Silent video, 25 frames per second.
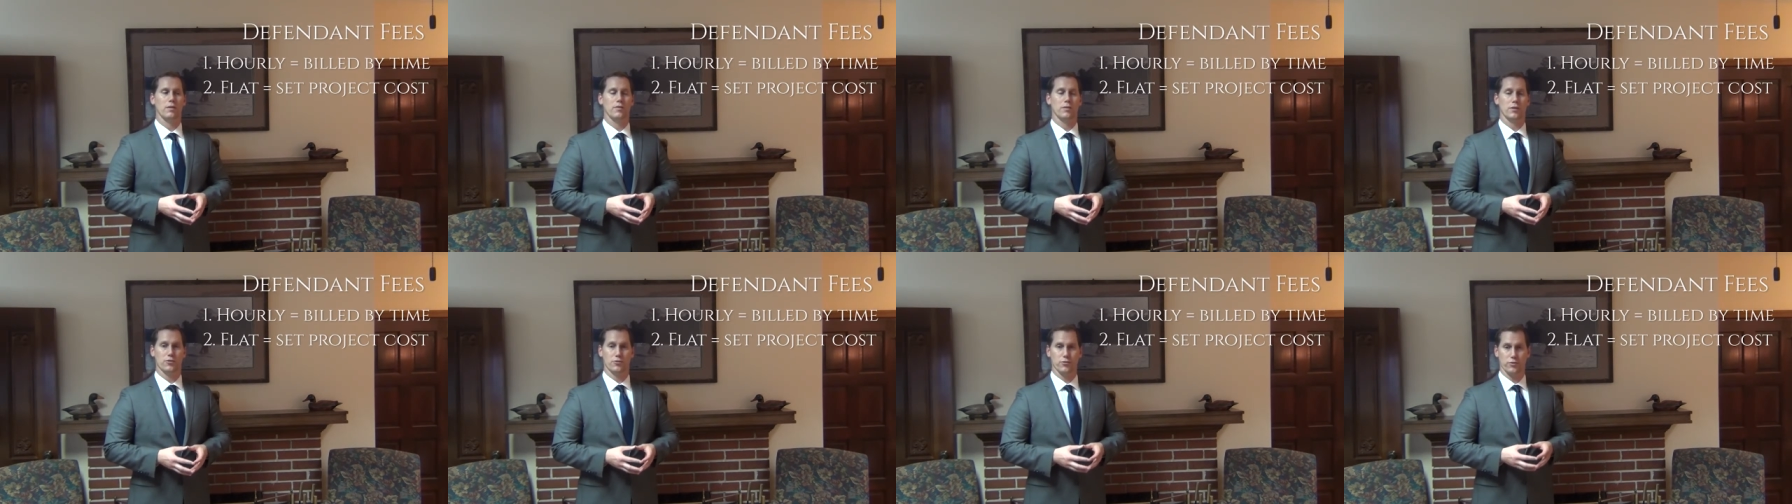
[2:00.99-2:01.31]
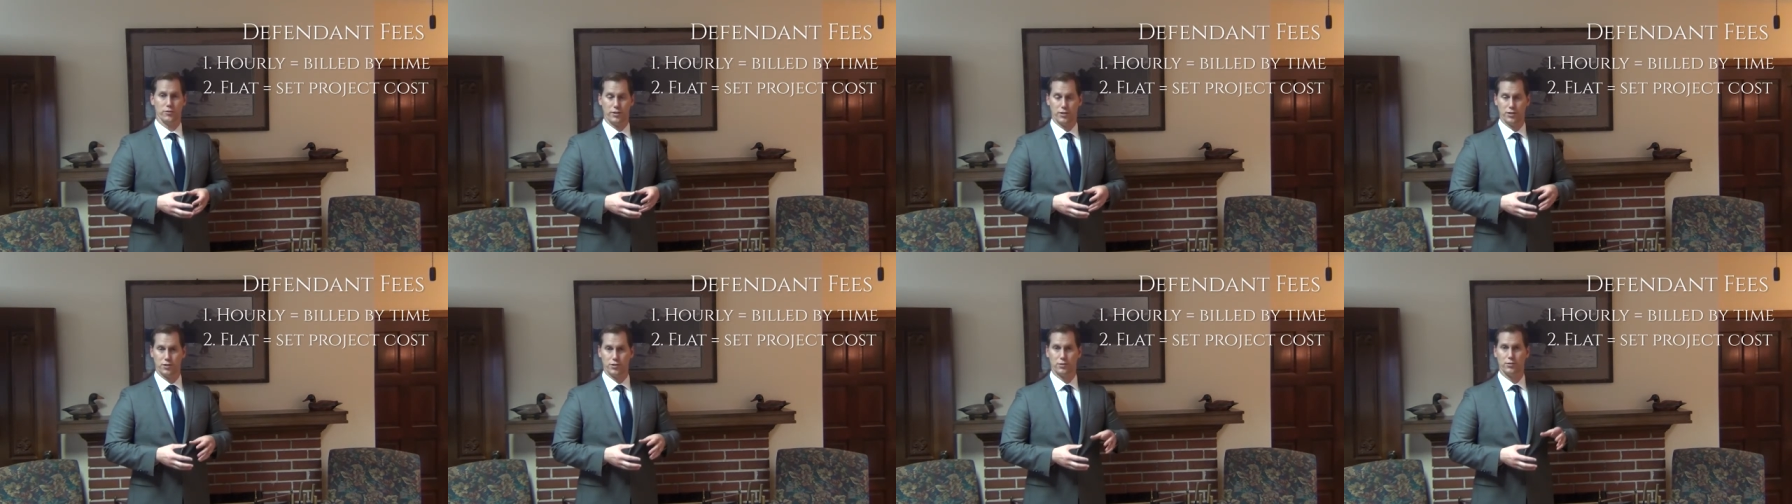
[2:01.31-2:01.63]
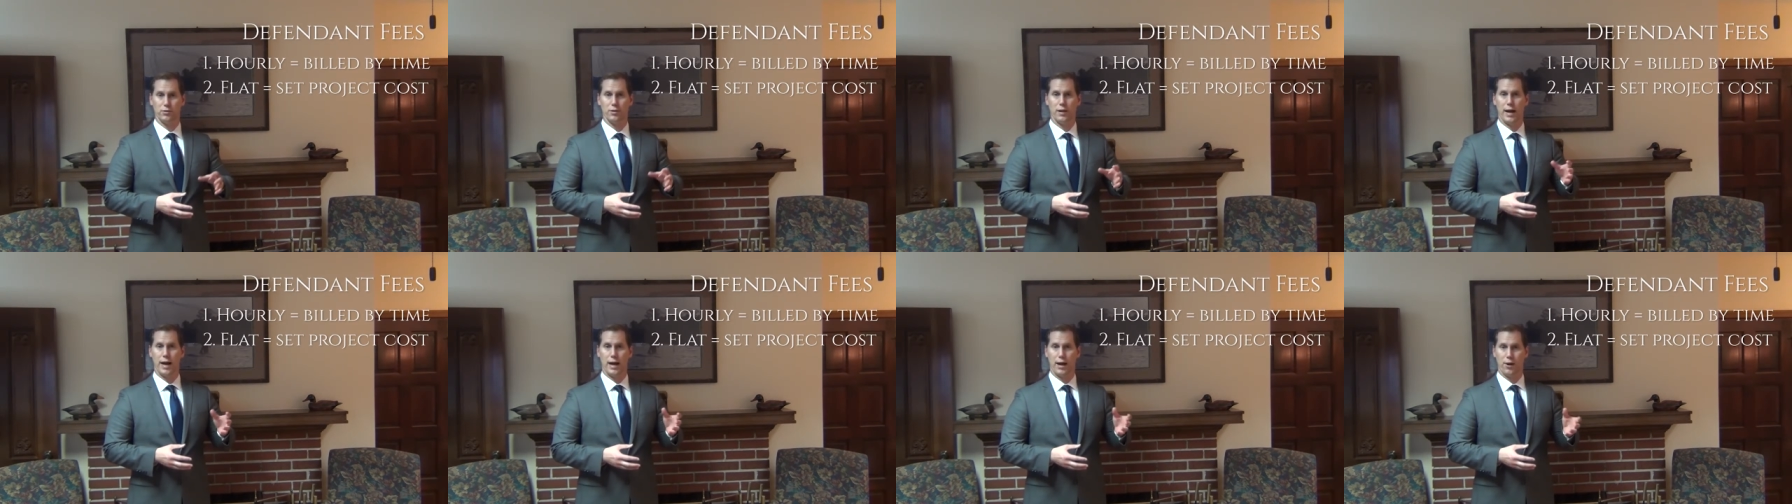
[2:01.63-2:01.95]
the
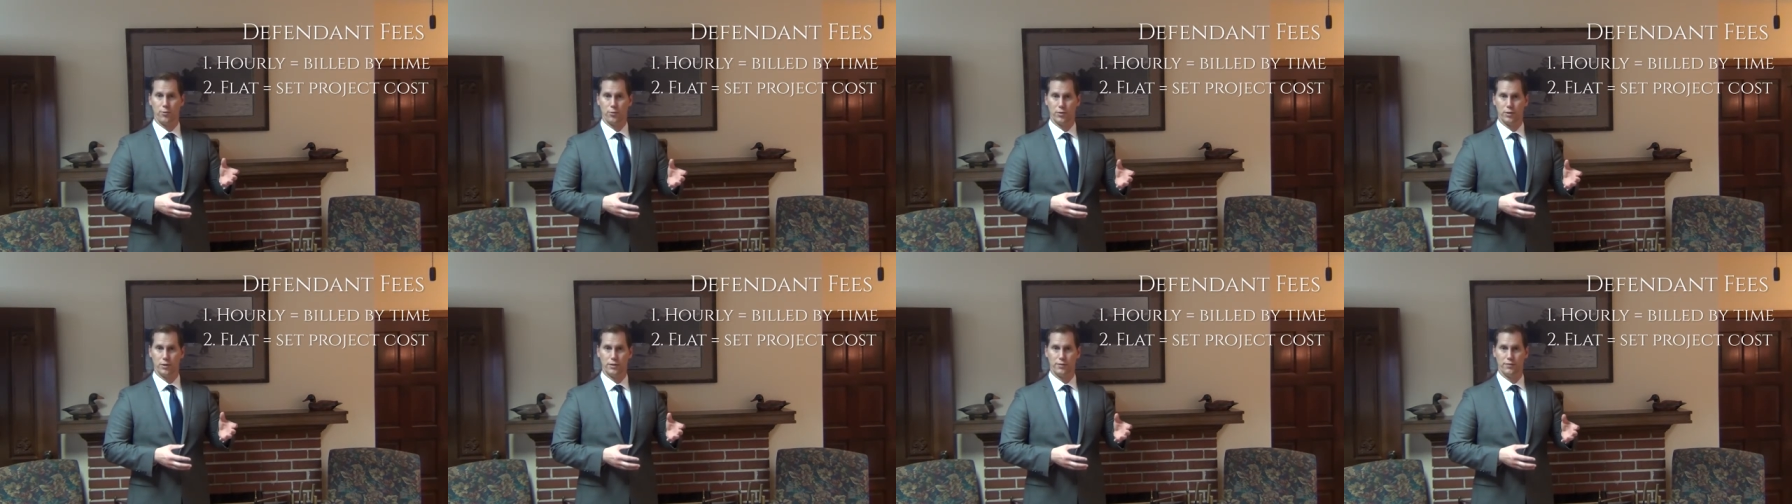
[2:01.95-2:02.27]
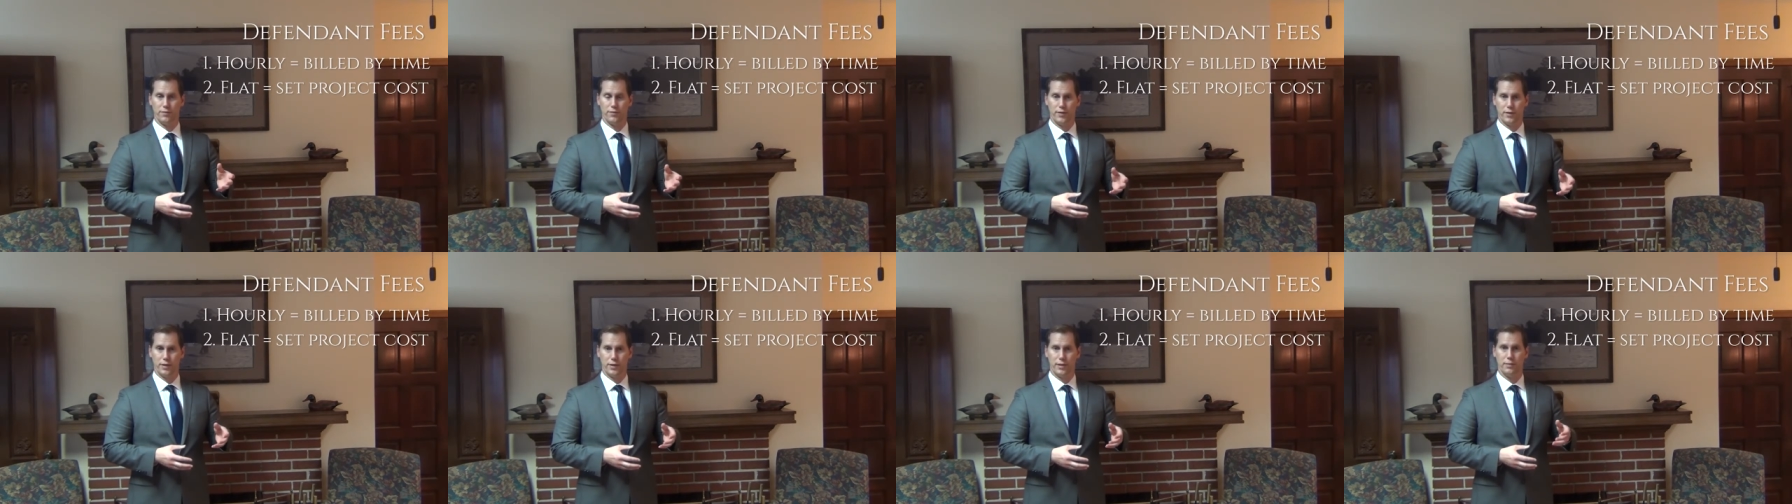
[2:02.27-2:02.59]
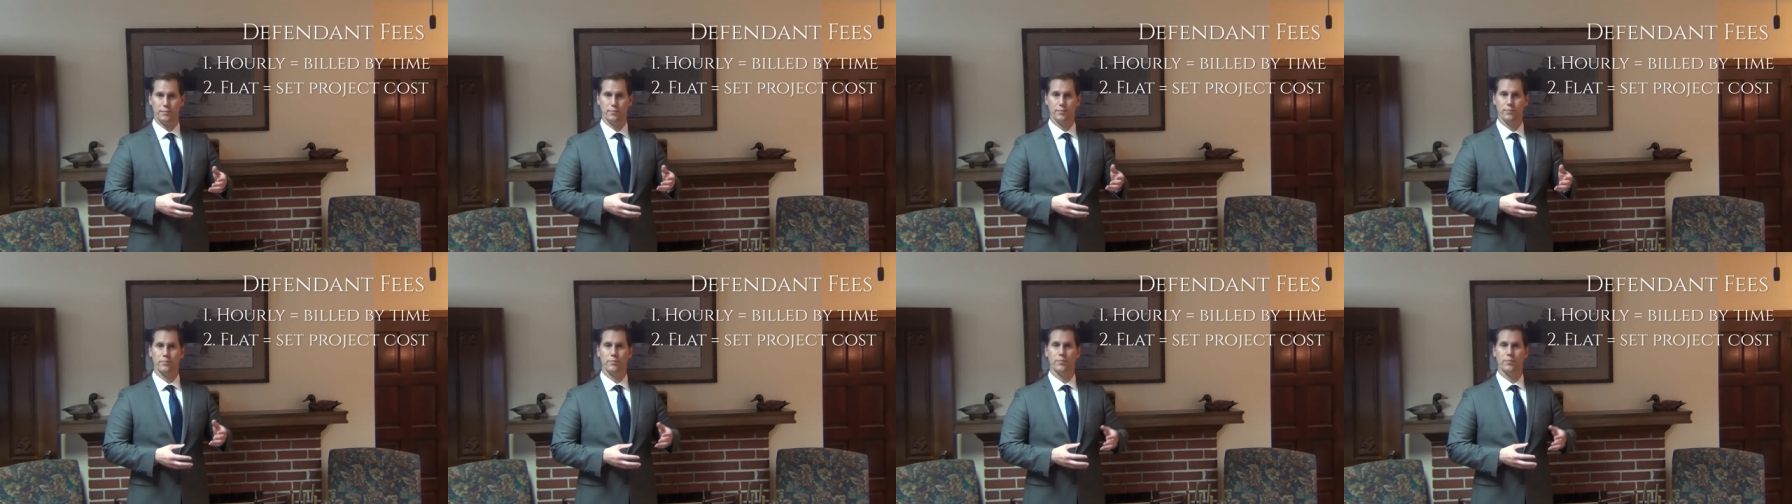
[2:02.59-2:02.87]
traditional hourly fee